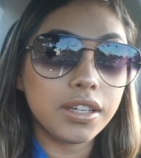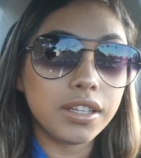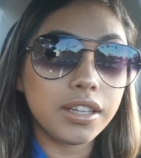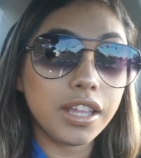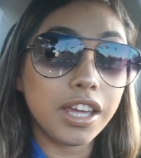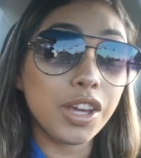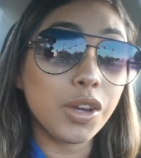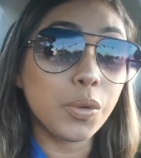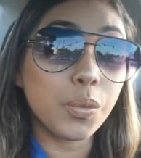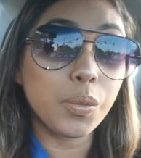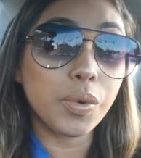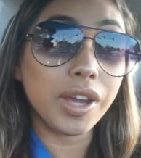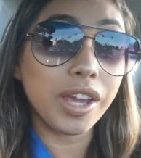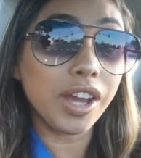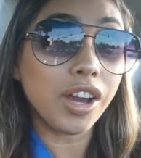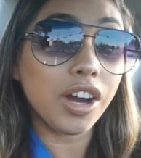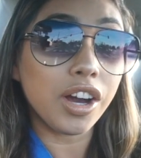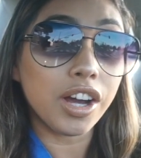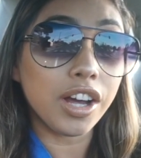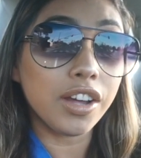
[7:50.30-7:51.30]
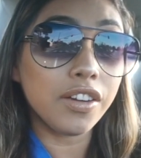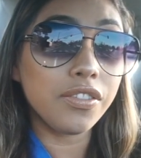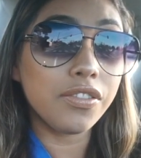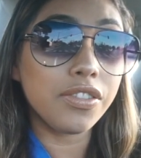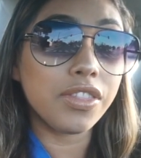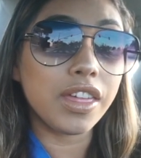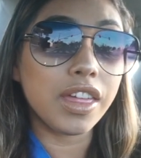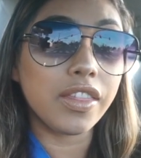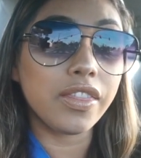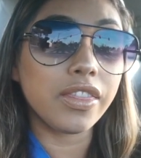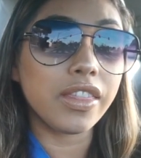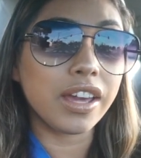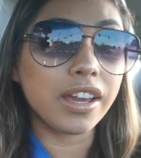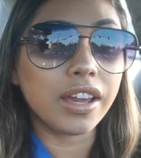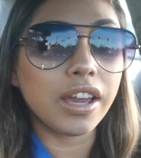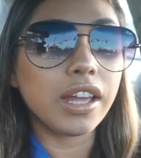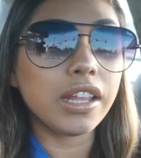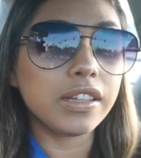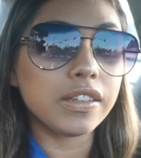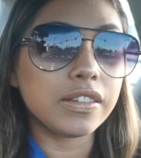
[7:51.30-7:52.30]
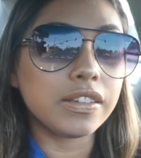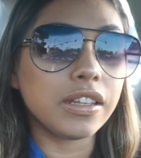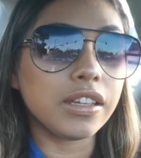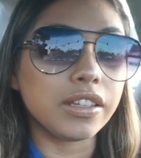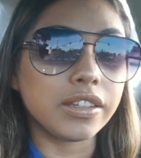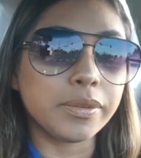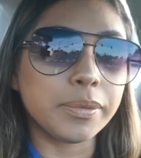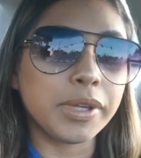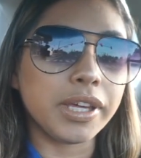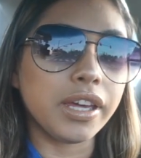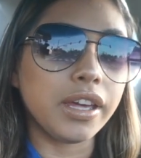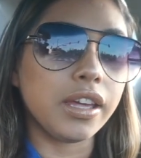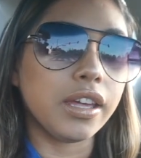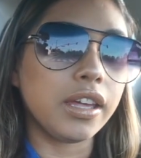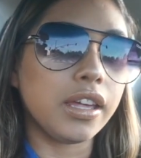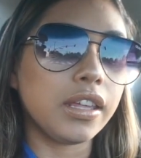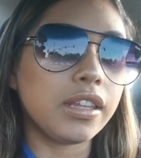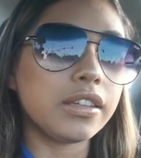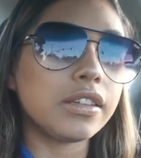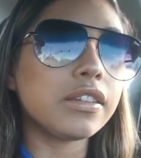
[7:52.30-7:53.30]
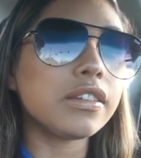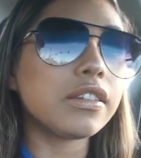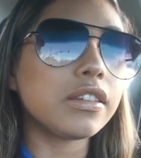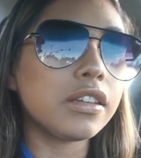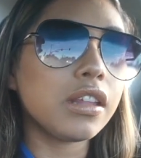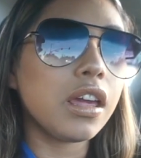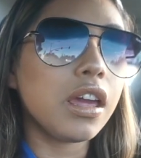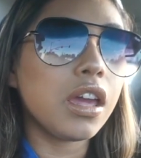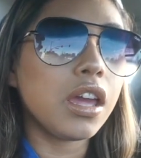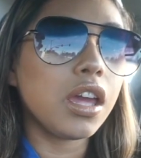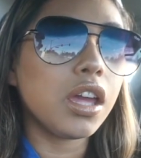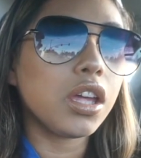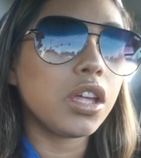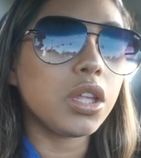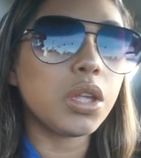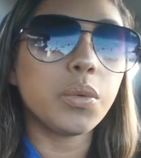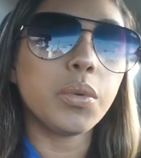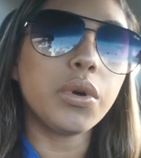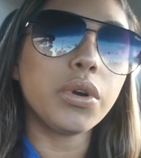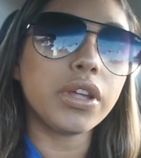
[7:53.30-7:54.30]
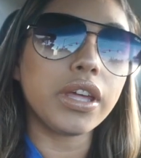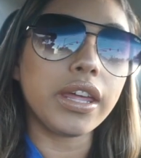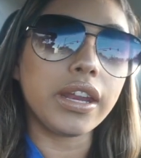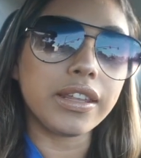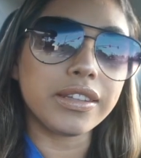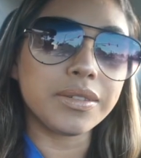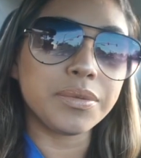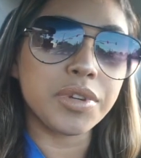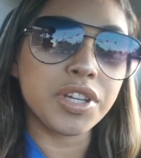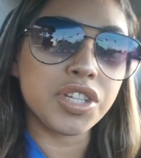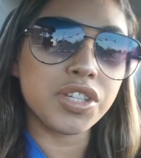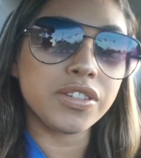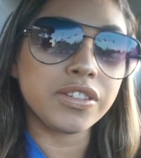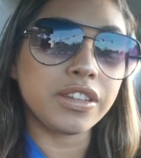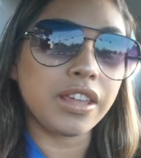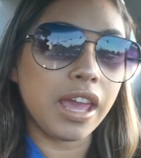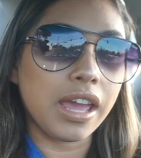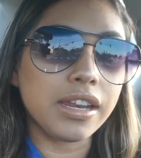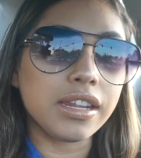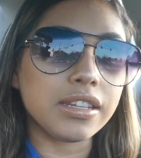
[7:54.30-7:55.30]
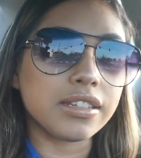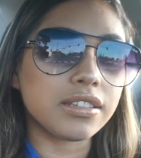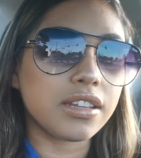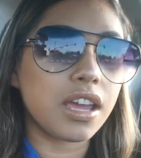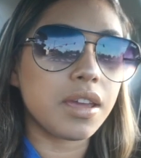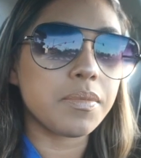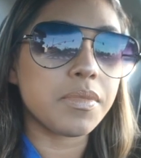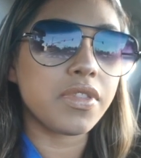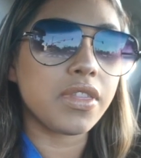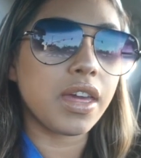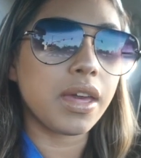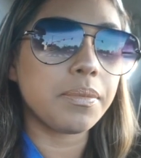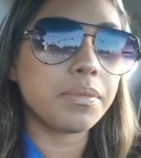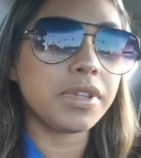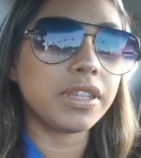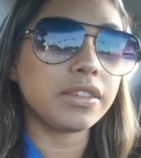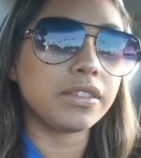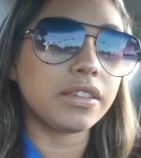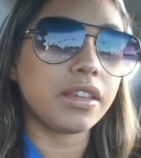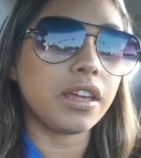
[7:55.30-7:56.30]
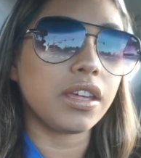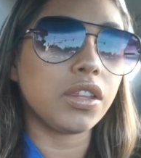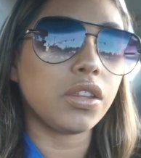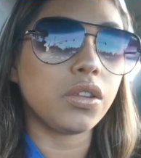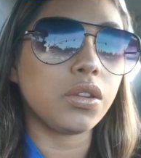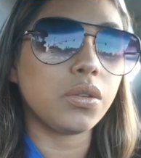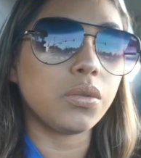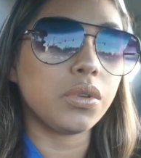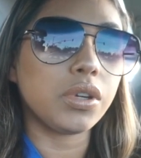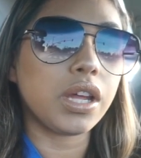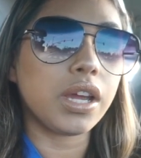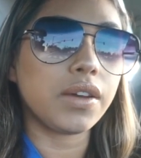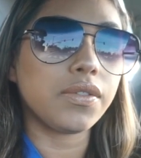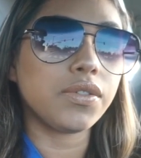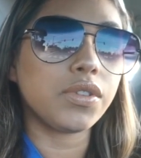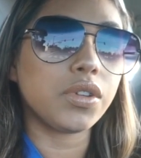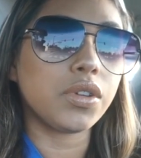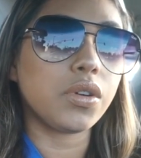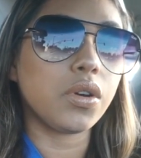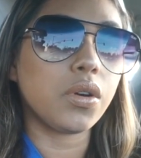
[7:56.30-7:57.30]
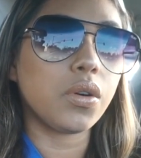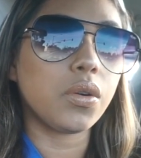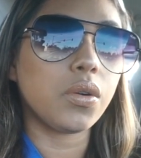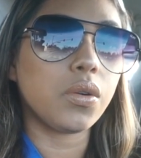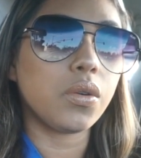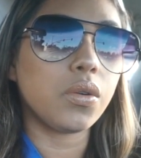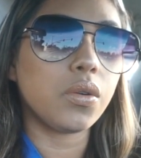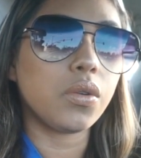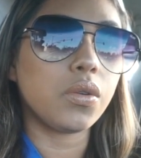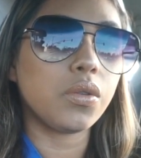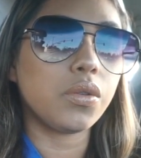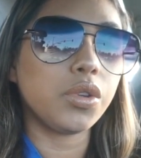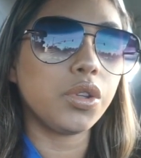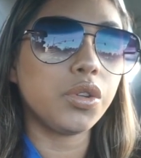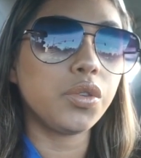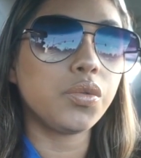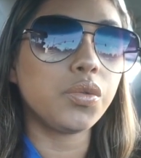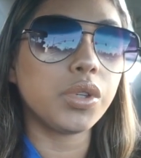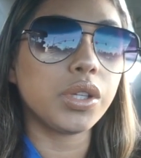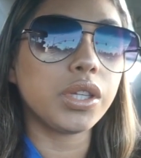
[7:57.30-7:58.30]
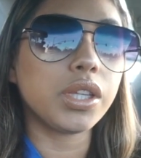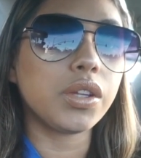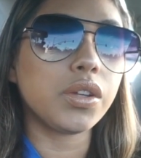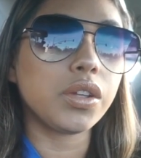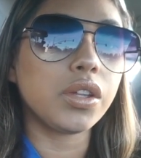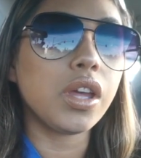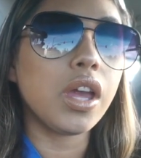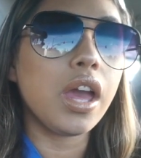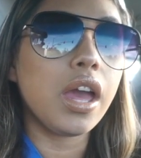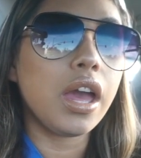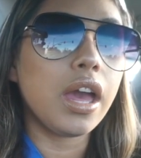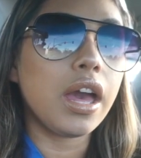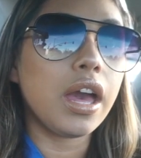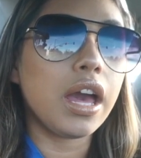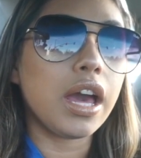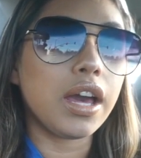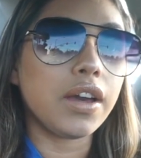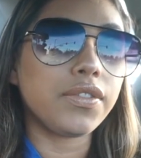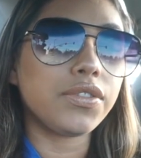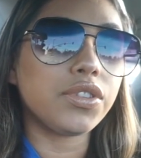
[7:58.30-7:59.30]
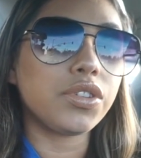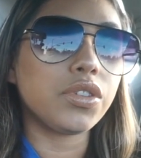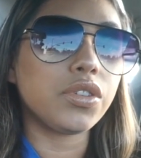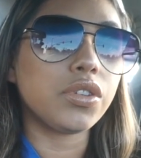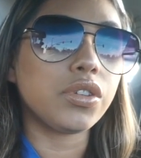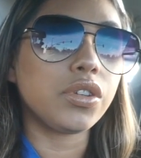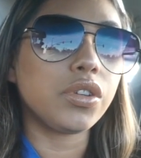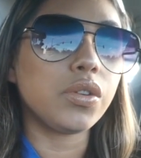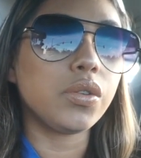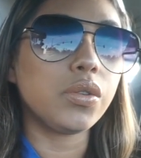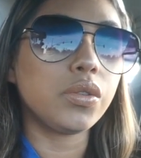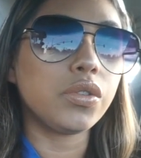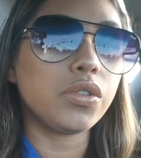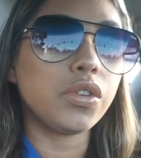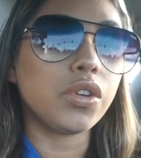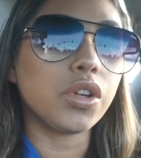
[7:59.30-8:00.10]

like way off, then that kind of sucks, because you won't get as much scanning time, and that means that you would have to go, you'd really have to use